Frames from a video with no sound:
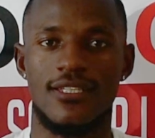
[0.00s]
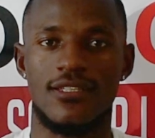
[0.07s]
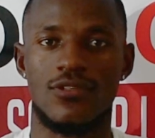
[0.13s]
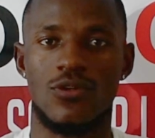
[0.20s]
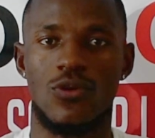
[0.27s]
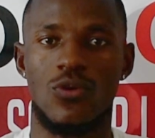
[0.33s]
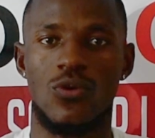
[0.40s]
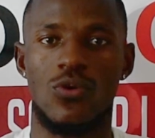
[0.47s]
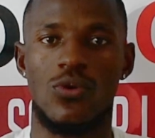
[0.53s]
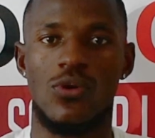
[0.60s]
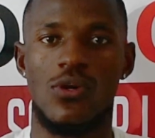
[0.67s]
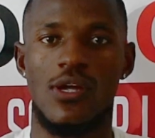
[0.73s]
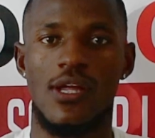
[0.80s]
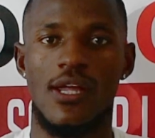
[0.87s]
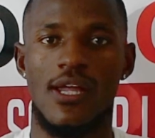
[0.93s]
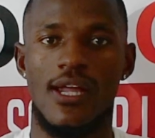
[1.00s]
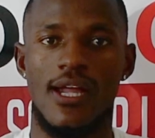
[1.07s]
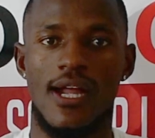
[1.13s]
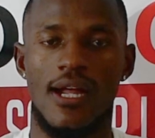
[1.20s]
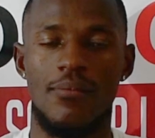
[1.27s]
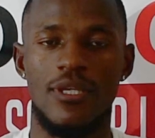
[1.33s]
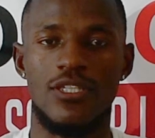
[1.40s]
So
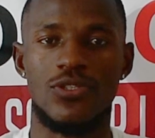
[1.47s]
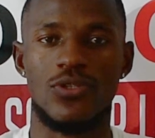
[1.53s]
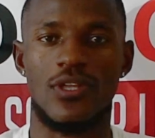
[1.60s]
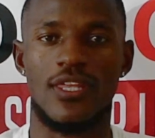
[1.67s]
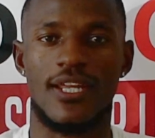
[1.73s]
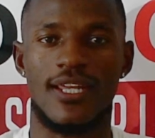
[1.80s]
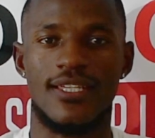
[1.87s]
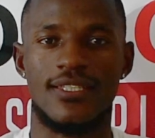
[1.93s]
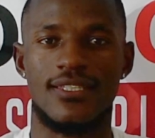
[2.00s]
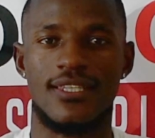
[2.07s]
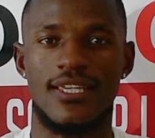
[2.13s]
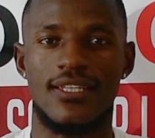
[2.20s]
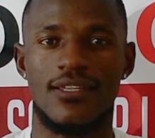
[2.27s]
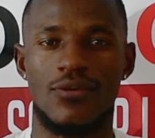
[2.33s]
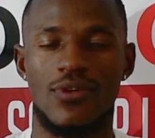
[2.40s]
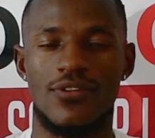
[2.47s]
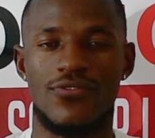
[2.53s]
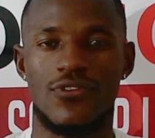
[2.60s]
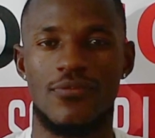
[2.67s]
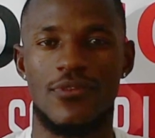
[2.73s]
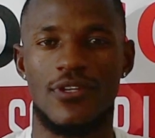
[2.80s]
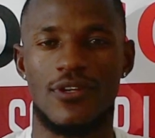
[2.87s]
I made sure that I stayed away
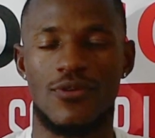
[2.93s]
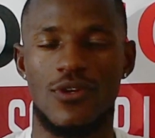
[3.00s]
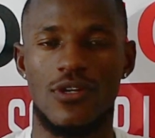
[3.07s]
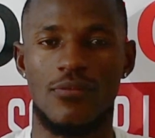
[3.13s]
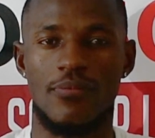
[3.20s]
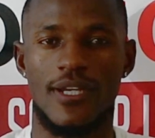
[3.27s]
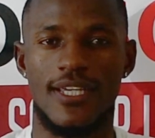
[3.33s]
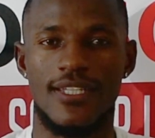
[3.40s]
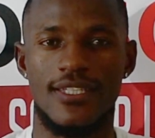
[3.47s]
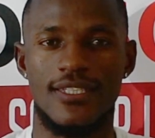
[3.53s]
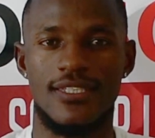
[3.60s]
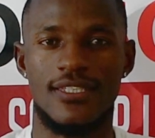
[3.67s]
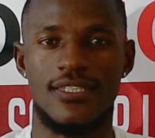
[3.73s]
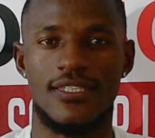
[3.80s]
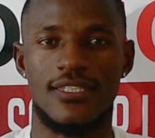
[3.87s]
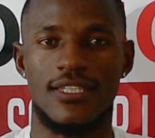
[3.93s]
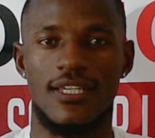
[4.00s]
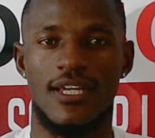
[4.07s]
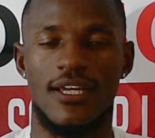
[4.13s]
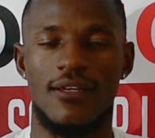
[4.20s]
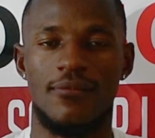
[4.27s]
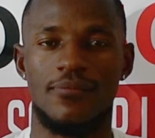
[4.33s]
from the wrong buddies.
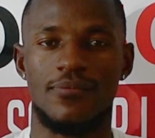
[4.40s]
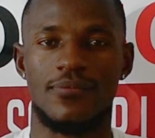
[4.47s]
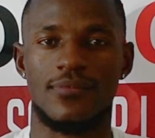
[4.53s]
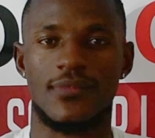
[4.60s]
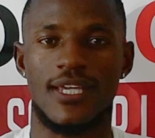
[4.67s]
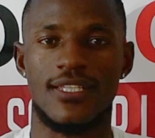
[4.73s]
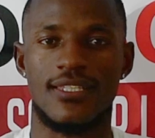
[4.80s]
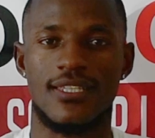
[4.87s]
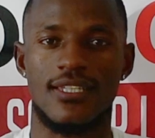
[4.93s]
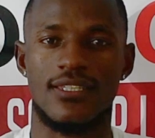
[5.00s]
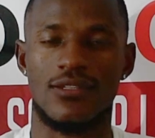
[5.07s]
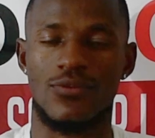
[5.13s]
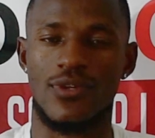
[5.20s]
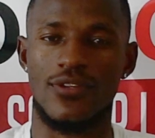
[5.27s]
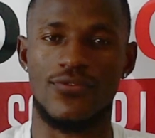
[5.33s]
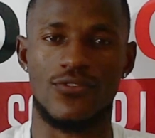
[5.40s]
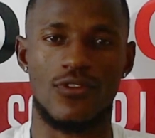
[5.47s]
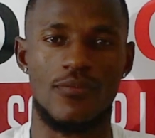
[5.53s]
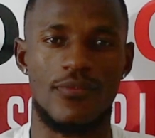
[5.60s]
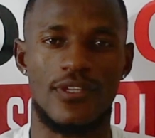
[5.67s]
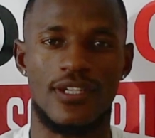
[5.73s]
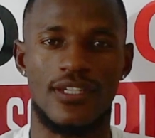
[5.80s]
I stayed away
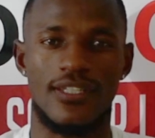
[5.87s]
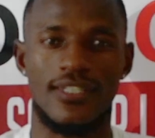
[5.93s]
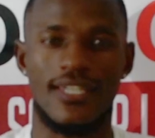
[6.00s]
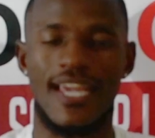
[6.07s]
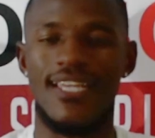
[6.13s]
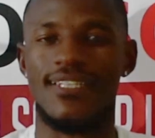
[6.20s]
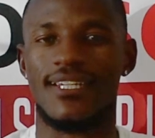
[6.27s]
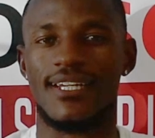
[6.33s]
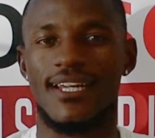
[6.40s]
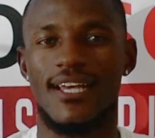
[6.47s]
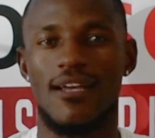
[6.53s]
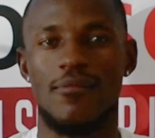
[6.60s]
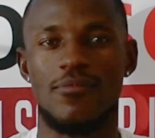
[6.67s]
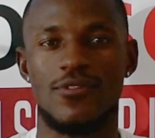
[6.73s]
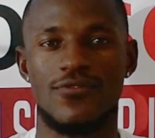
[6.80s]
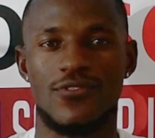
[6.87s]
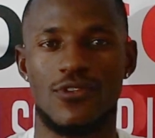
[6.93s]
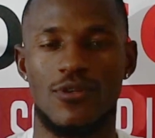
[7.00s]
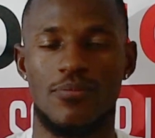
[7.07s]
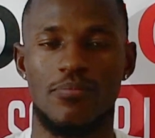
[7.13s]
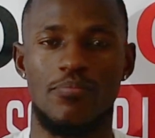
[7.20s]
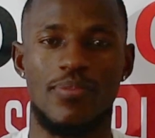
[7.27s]
from the nightclubs,
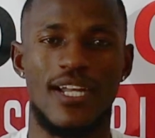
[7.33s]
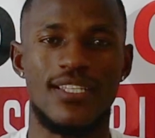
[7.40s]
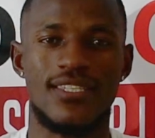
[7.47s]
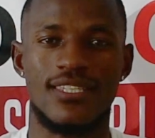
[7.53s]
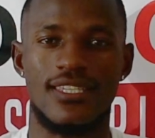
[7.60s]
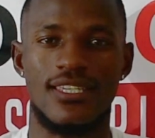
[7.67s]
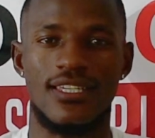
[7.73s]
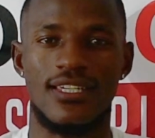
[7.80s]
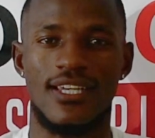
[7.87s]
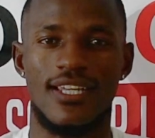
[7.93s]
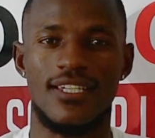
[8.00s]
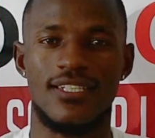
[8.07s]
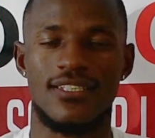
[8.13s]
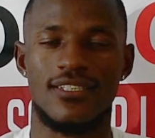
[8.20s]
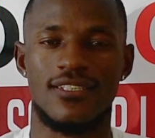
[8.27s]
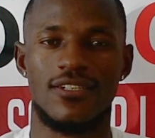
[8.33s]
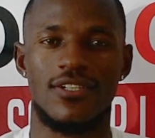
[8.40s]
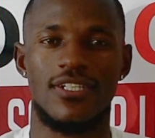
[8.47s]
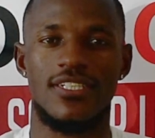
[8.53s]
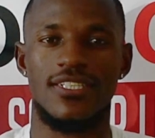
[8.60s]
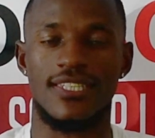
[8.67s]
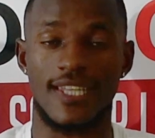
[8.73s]
from partying,
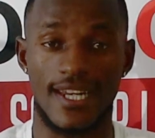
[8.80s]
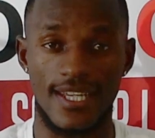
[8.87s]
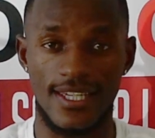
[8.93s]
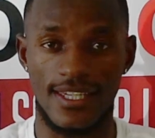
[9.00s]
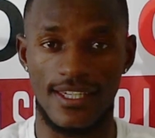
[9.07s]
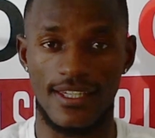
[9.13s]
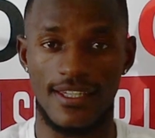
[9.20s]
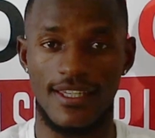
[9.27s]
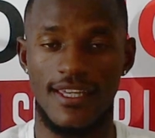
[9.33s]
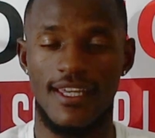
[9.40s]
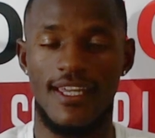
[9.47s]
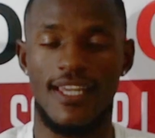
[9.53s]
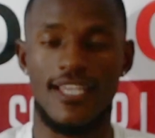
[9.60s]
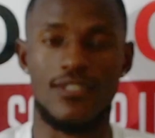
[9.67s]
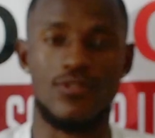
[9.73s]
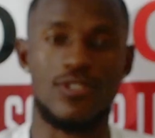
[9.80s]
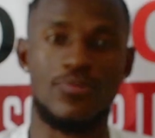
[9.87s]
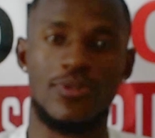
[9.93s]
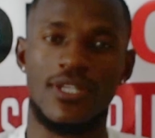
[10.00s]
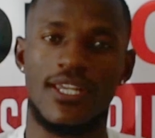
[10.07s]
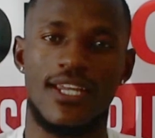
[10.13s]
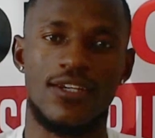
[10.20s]
unnecessarily drinking. As we
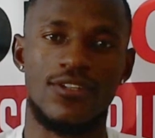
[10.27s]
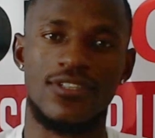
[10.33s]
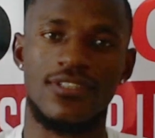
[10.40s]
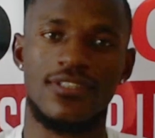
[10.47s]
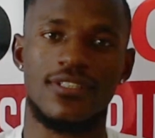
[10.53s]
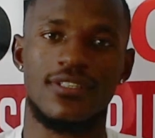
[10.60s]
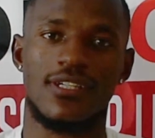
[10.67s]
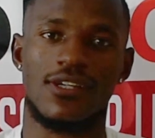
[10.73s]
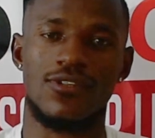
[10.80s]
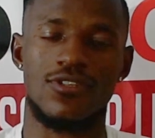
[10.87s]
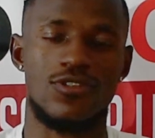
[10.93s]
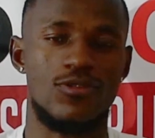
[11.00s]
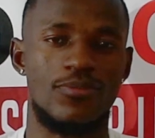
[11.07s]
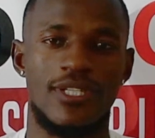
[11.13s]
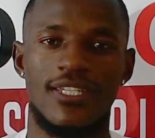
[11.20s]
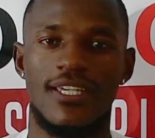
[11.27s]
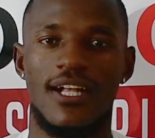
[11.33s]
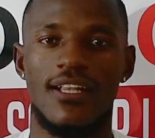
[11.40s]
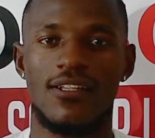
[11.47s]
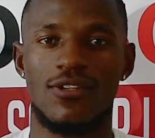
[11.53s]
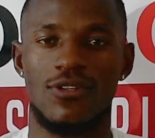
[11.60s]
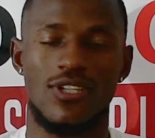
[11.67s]
speak, I don't consume any
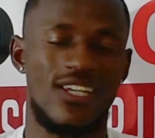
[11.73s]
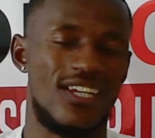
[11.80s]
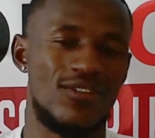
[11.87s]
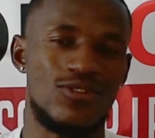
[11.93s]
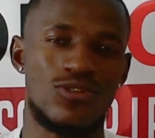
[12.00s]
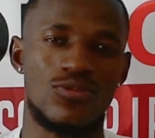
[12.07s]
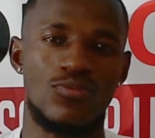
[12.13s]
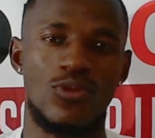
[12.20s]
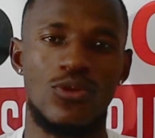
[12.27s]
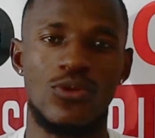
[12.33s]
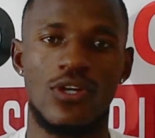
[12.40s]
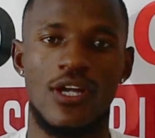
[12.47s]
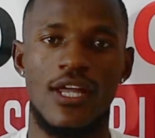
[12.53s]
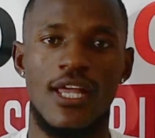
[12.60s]
alcohol, I don't smoke.